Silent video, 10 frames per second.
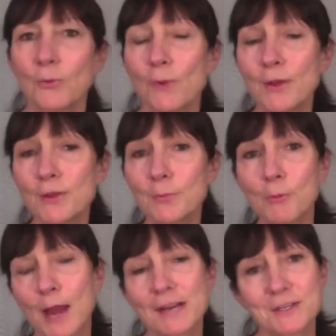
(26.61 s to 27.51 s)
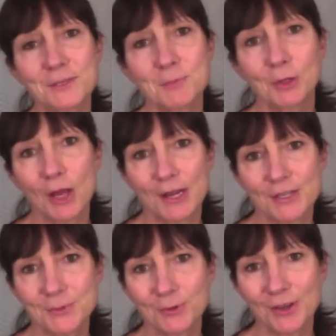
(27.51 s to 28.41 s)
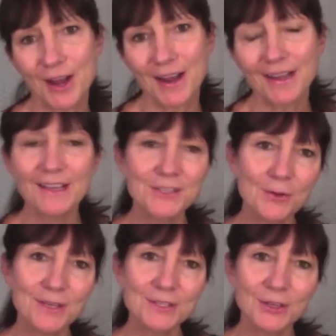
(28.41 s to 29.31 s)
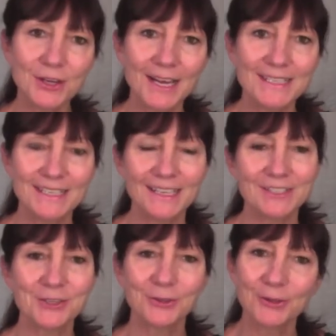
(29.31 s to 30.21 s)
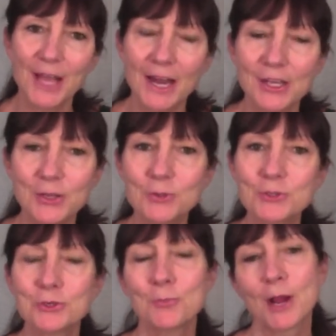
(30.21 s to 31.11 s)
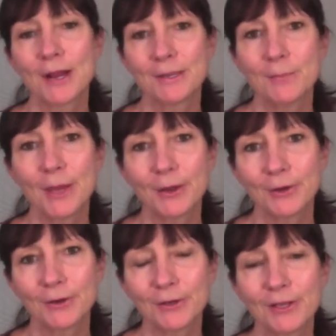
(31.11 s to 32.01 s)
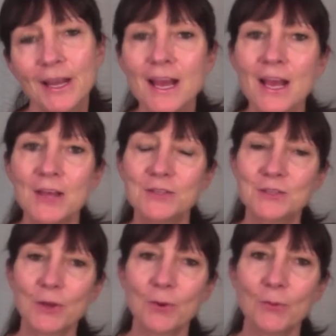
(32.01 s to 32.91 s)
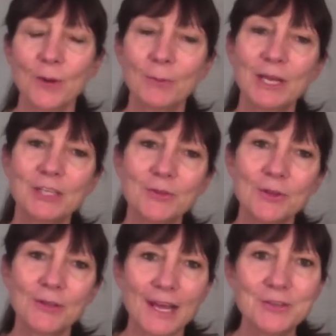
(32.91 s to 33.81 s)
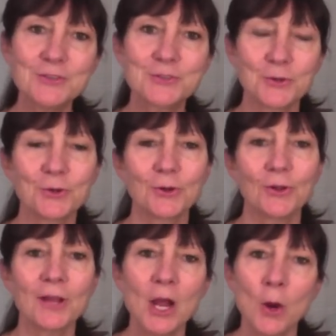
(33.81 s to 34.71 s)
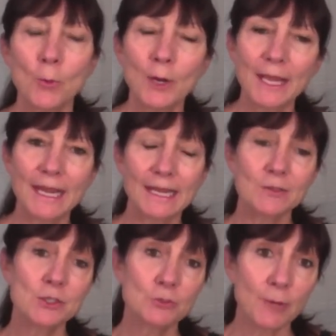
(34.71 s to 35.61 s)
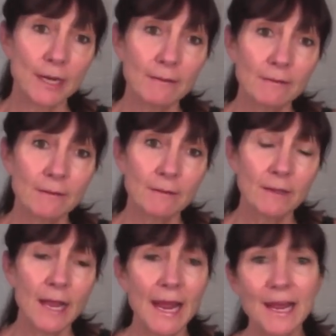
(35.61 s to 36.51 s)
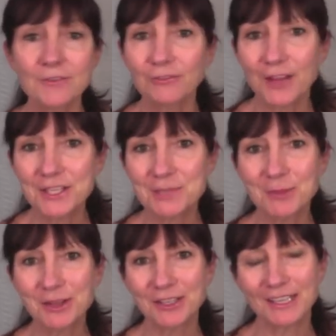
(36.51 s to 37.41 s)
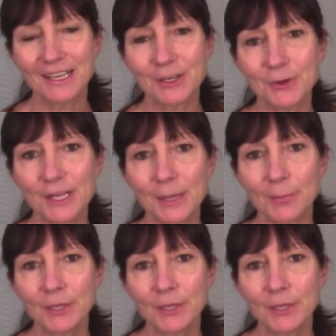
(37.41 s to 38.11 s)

Whether you practice Pilates or not, it's always a good idea to learn how to use your body better. So when we do the leg circle, we're gaining strength and flexibility in your hip.